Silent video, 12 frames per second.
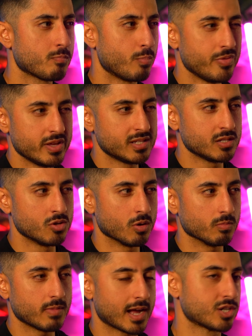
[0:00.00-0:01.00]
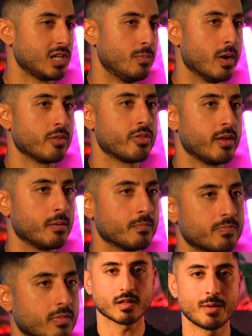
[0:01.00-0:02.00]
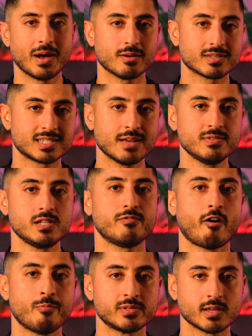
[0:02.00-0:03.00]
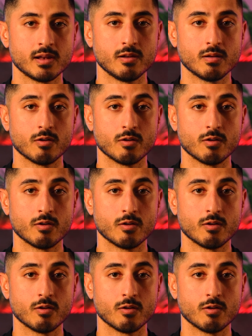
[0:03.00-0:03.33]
But this is not actually a bad thing about 75%